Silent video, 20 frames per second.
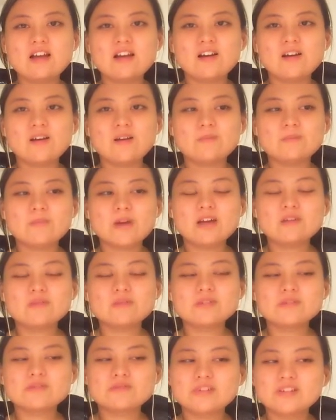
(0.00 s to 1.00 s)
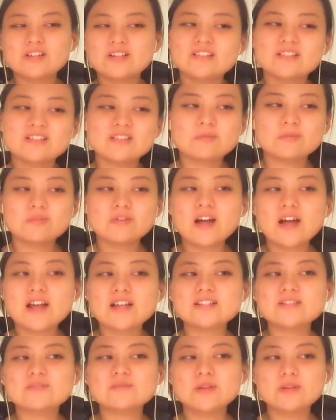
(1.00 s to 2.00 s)
I was really
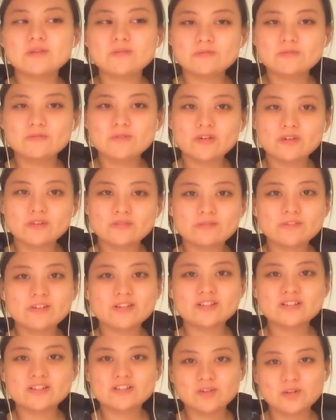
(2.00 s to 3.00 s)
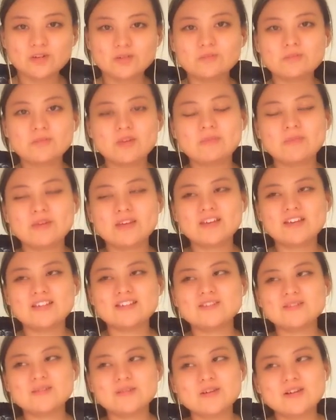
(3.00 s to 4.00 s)
surprised when you first told me,
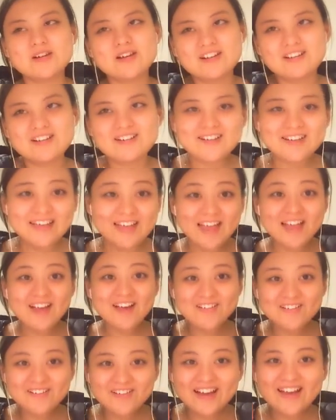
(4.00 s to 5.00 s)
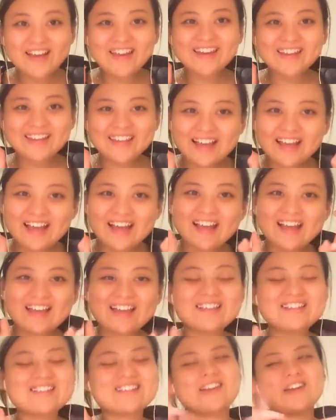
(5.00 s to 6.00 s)
because you're a white
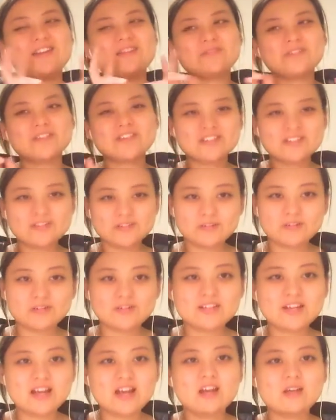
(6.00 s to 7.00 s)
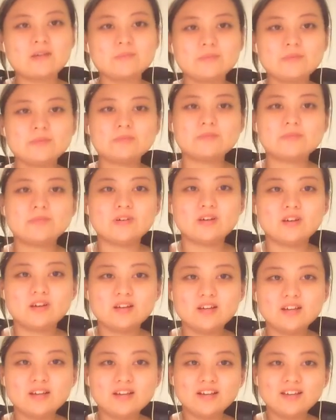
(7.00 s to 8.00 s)
guy. Sorry for the stereotype, but
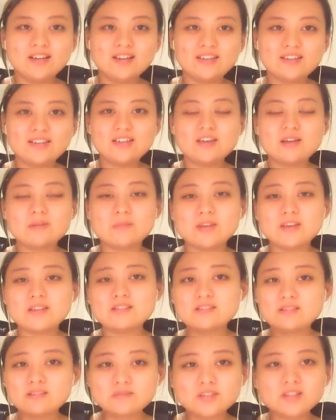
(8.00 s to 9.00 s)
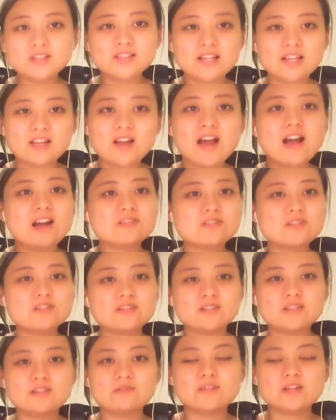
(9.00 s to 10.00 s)
yeah, because of the culture
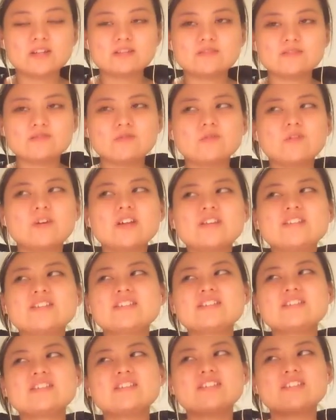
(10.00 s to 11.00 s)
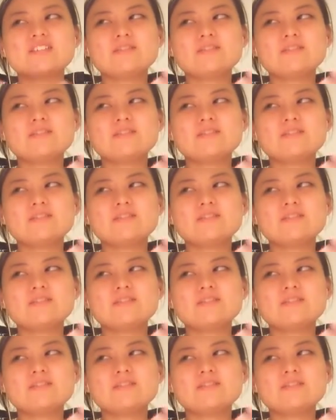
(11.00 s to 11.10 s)
difference, or just